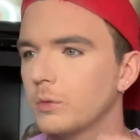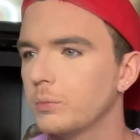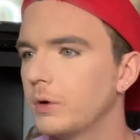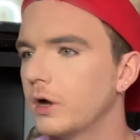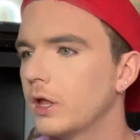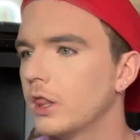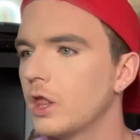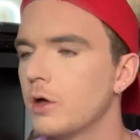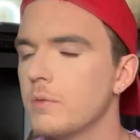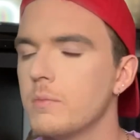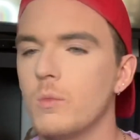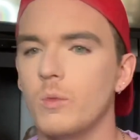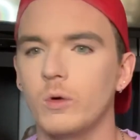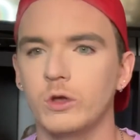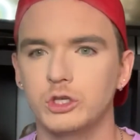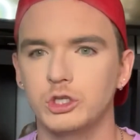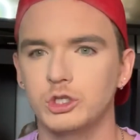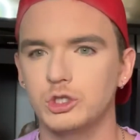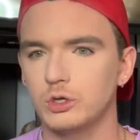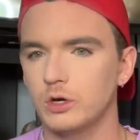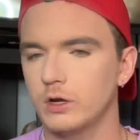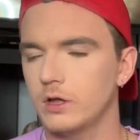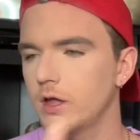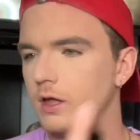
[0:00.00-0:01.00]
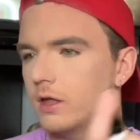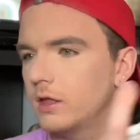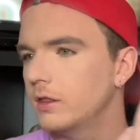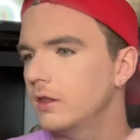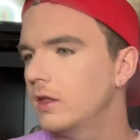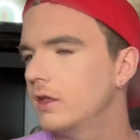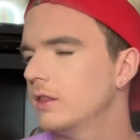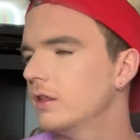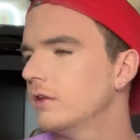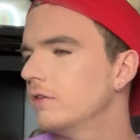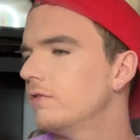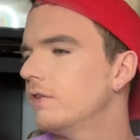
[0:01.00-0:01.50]
bring a little moisture
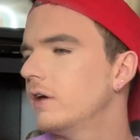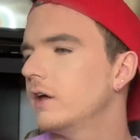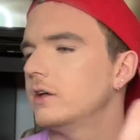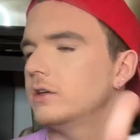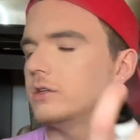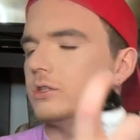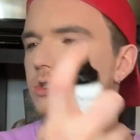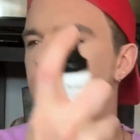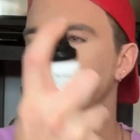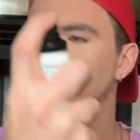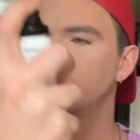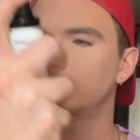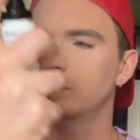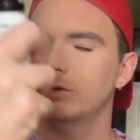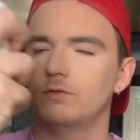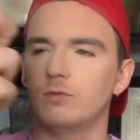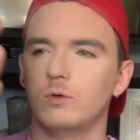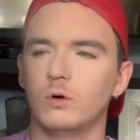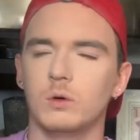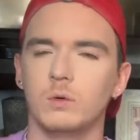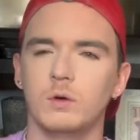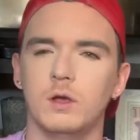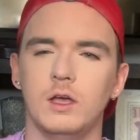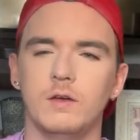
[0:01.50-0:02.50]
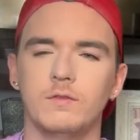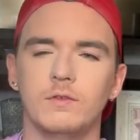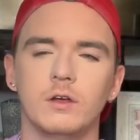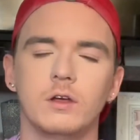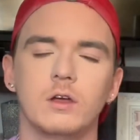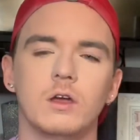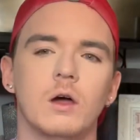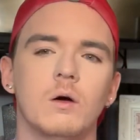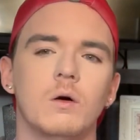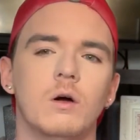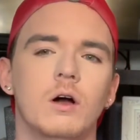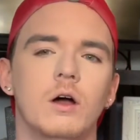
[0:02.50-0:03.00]
in the face just before we
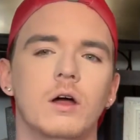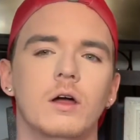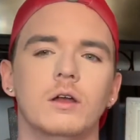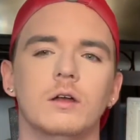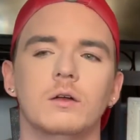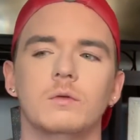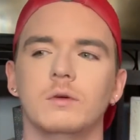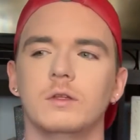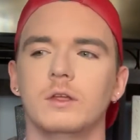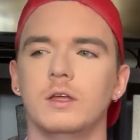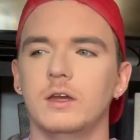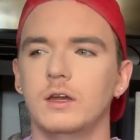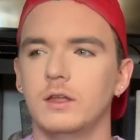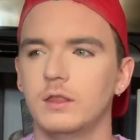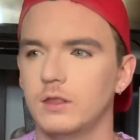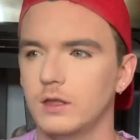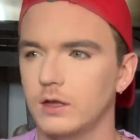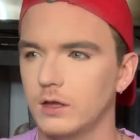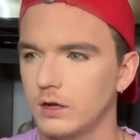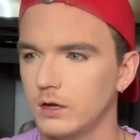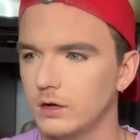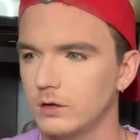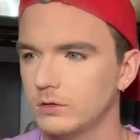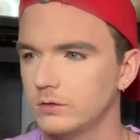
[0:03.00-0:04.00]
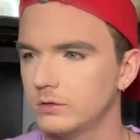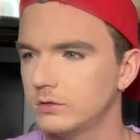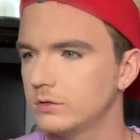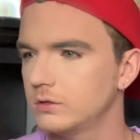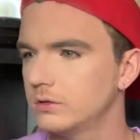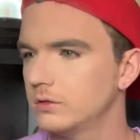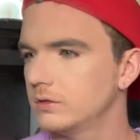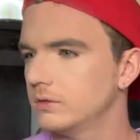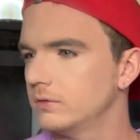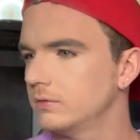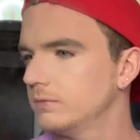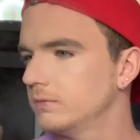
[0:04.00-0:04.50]
even go on with anything
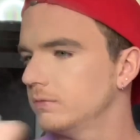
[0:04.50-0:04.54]
else.